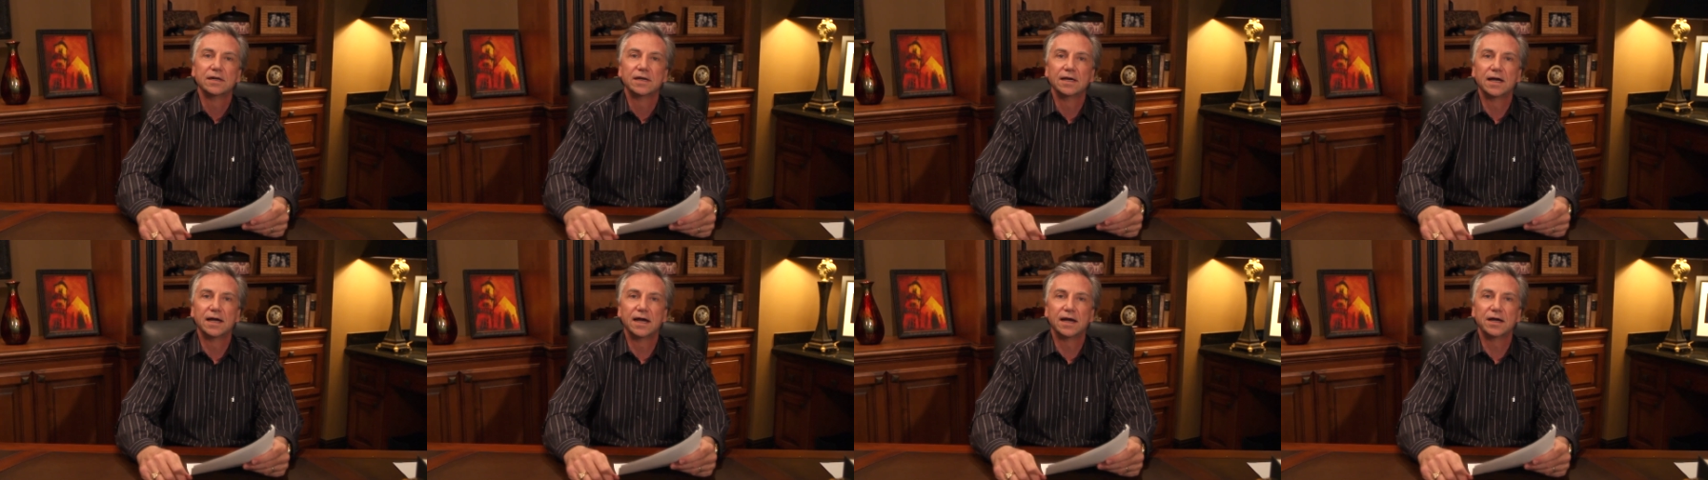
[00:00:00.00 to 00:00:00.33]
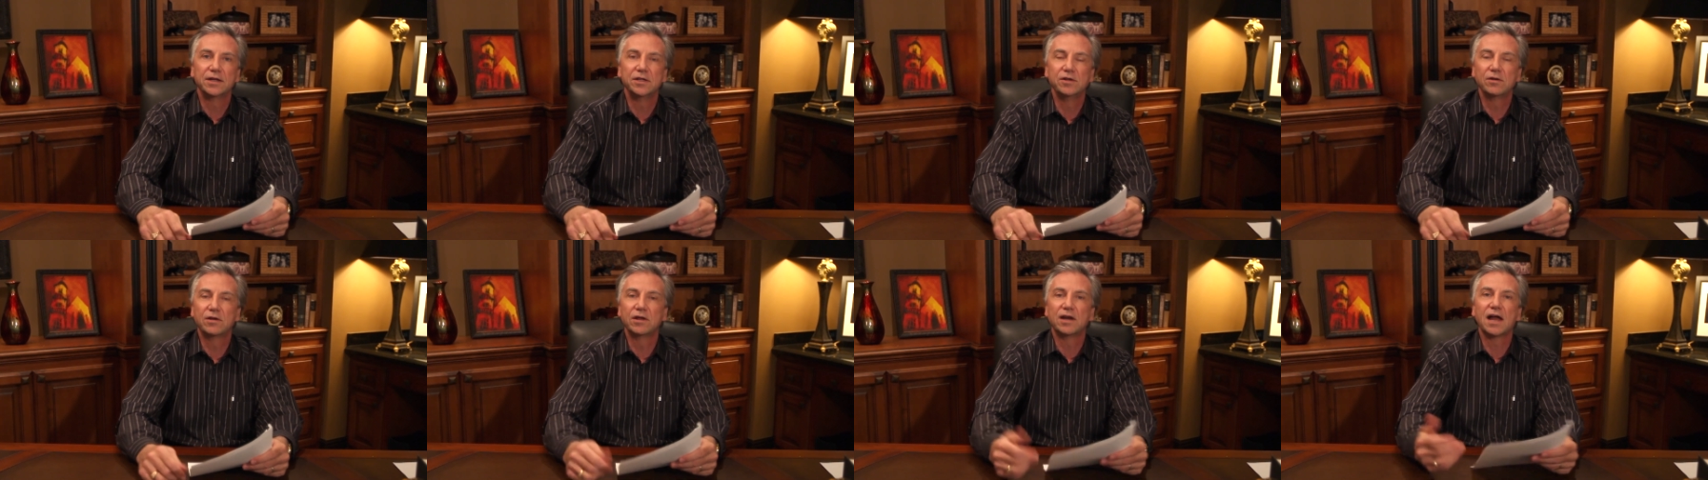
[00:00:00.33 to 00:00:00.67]
Uh,
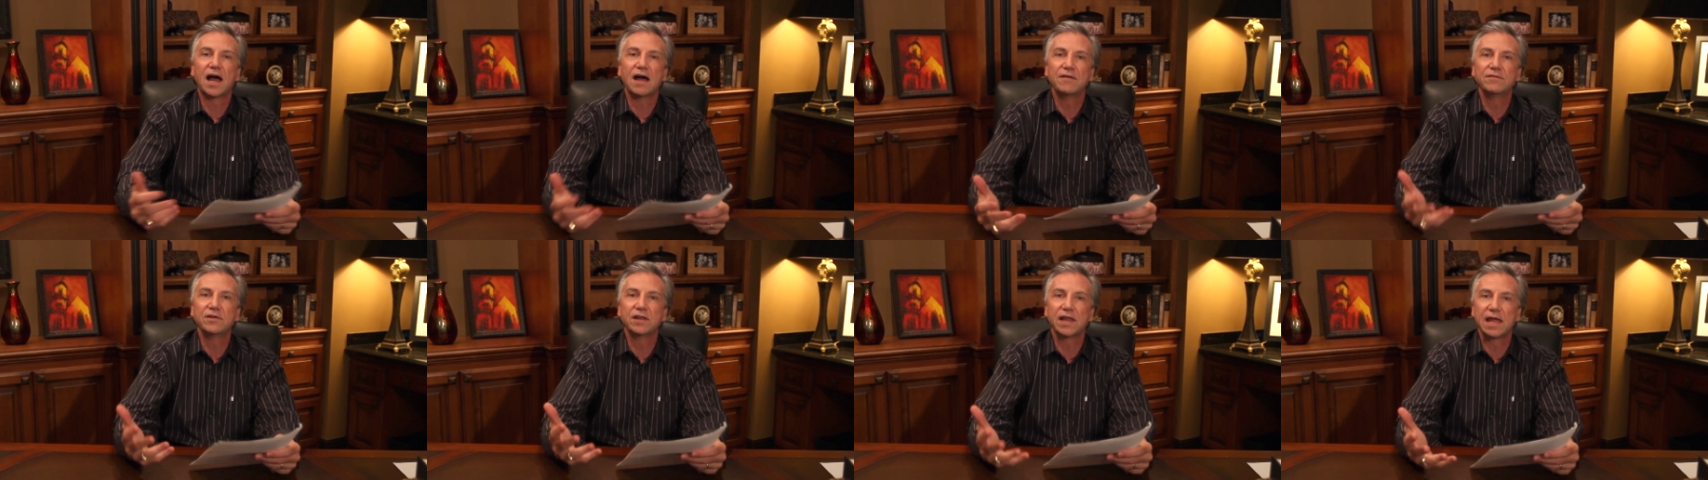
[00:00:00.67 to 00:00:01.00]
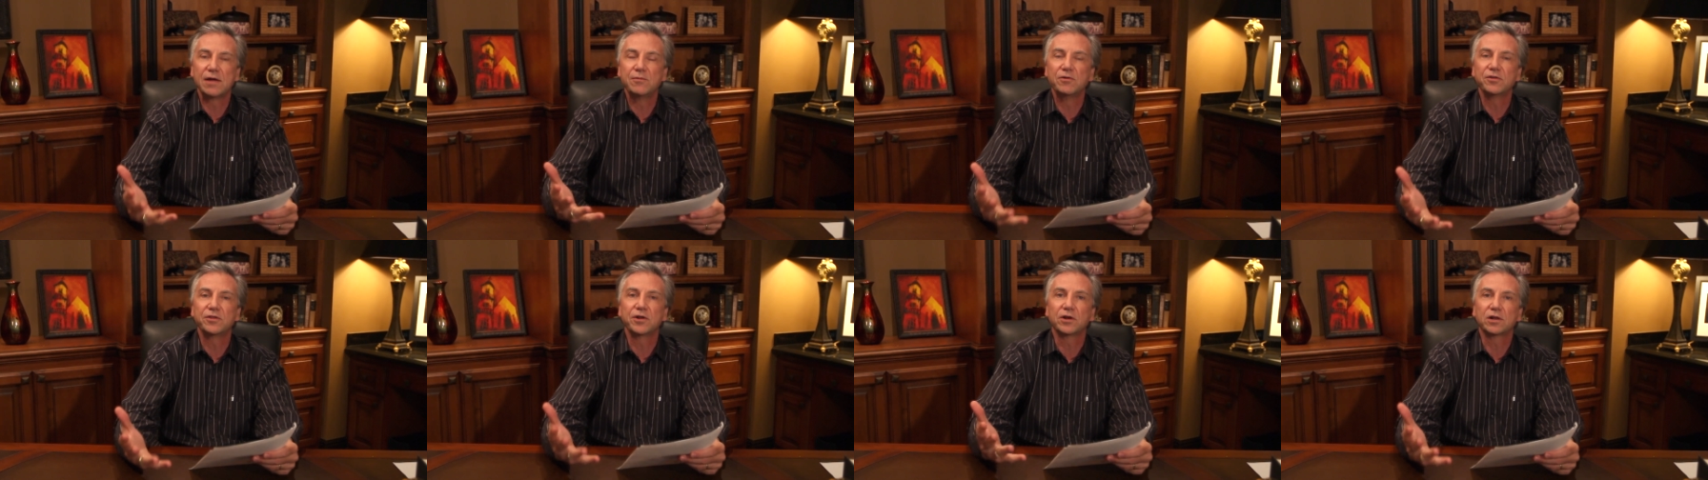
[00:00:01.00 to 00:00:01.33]
you can
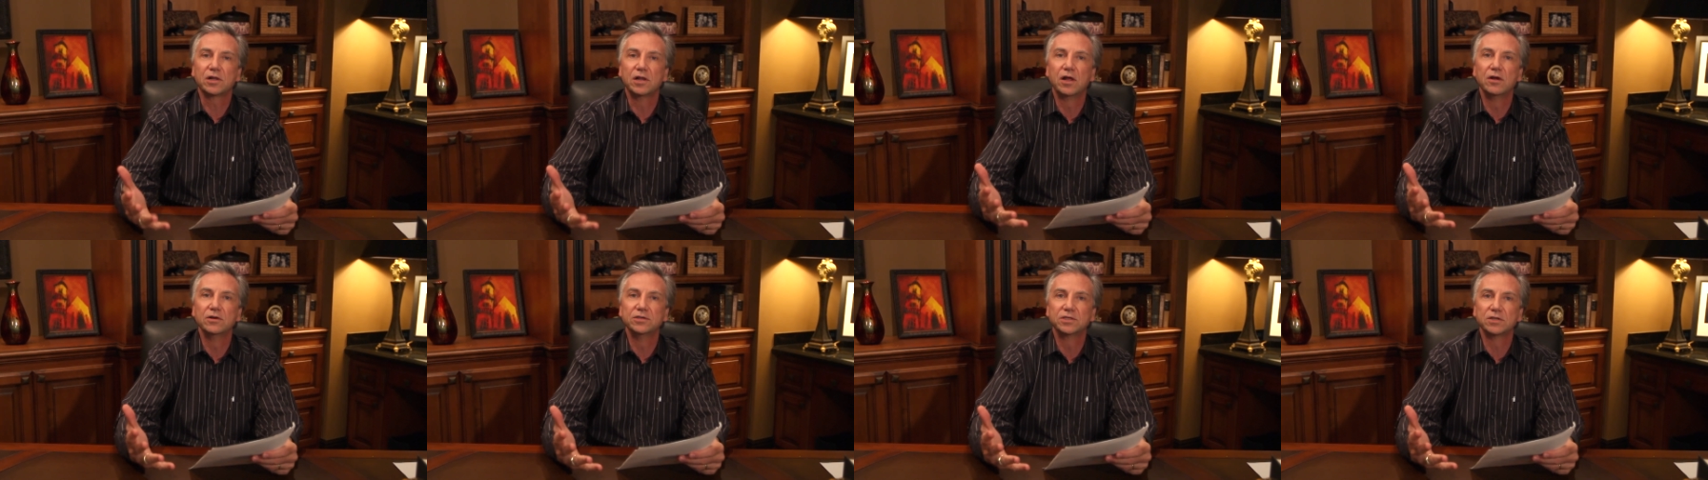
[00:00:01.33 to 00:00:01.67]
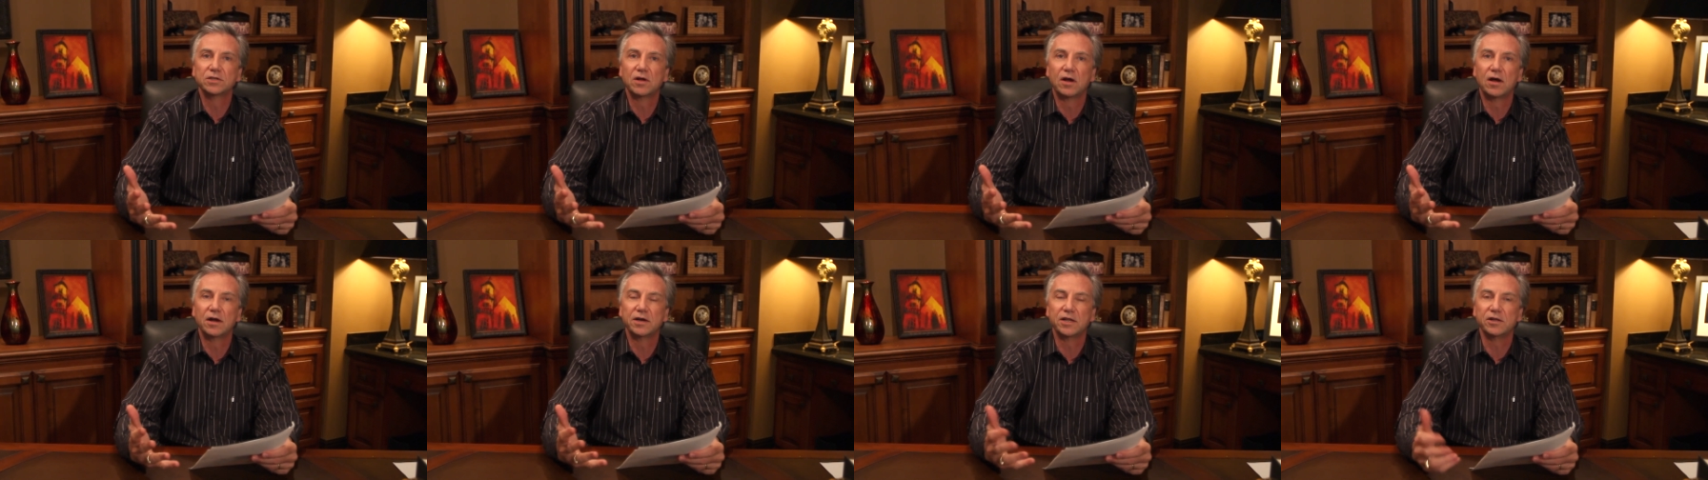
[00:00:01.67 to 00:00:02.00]
ovulate with your clothes
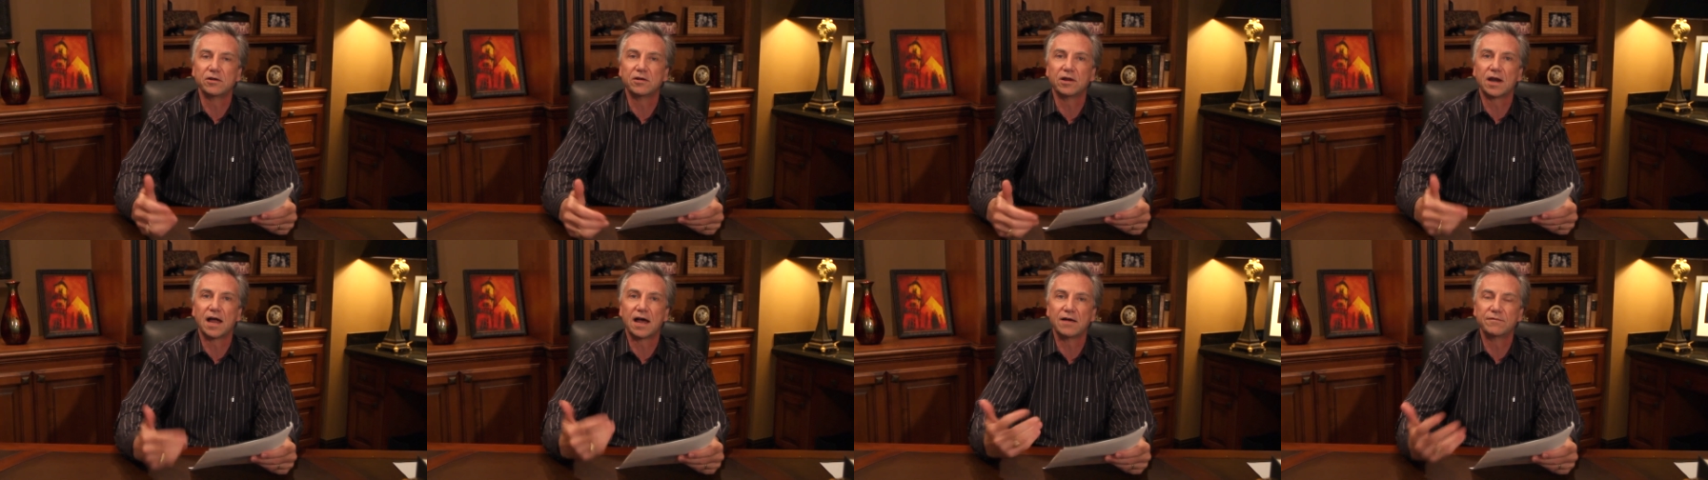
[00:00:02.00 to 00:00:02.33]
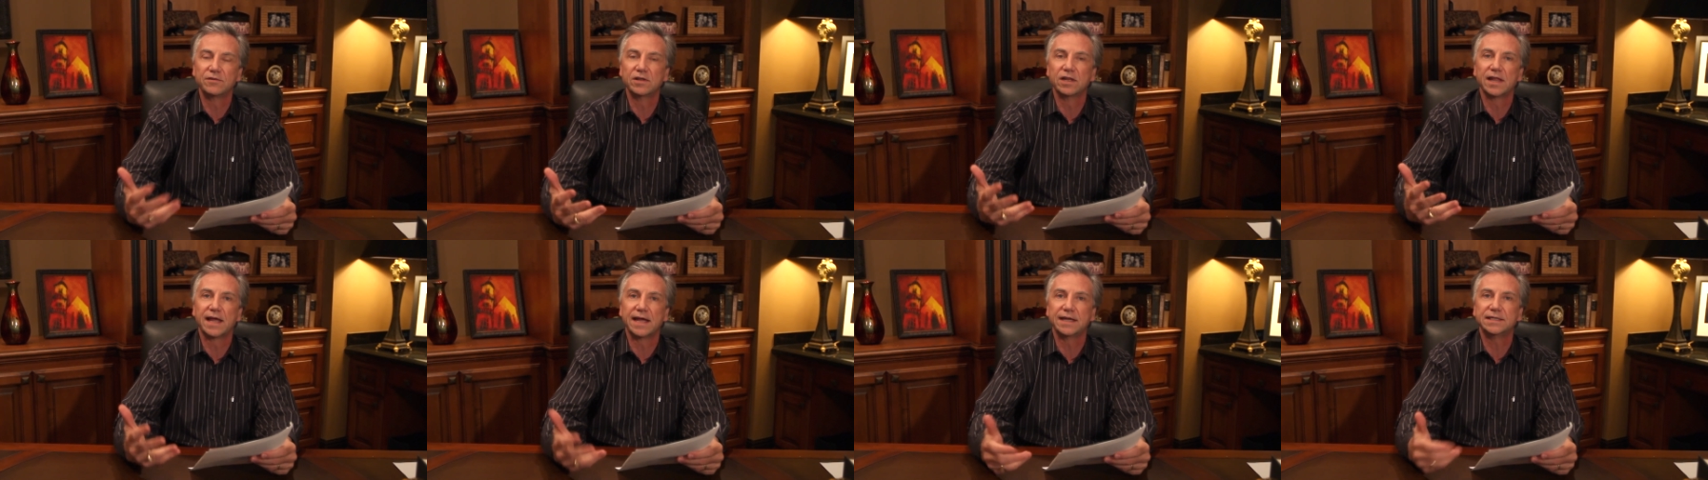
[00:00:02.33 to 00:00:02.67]
on, you can
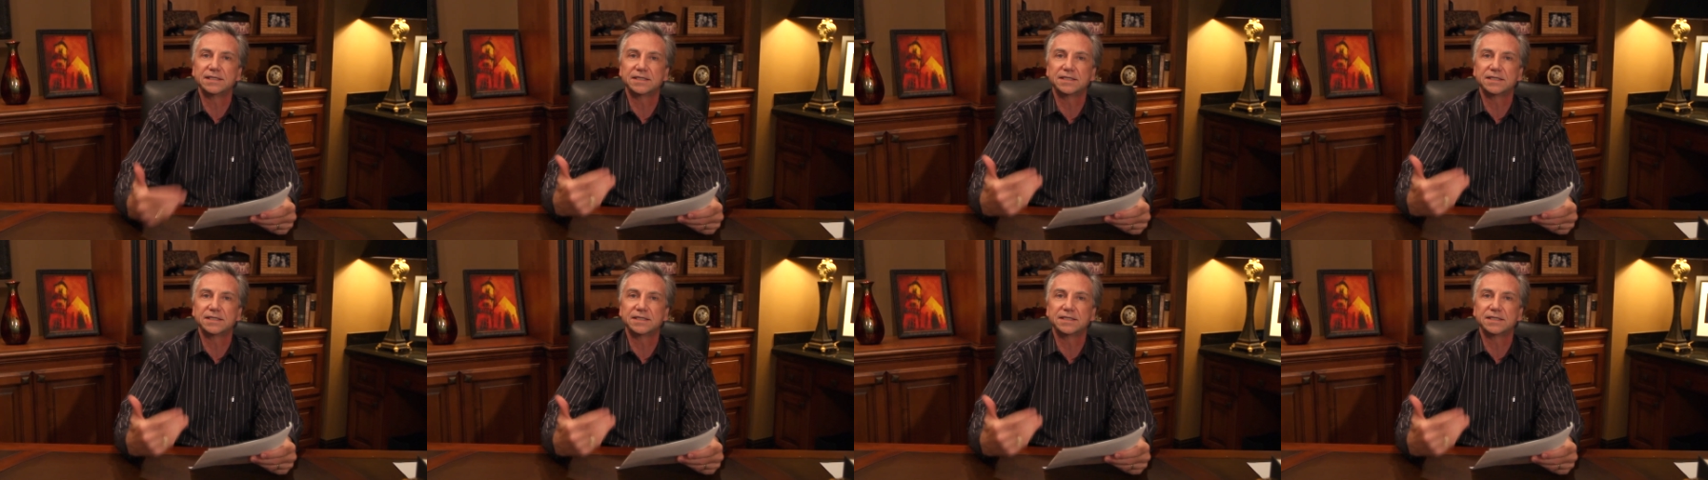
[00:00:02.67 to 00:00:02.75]
ovulate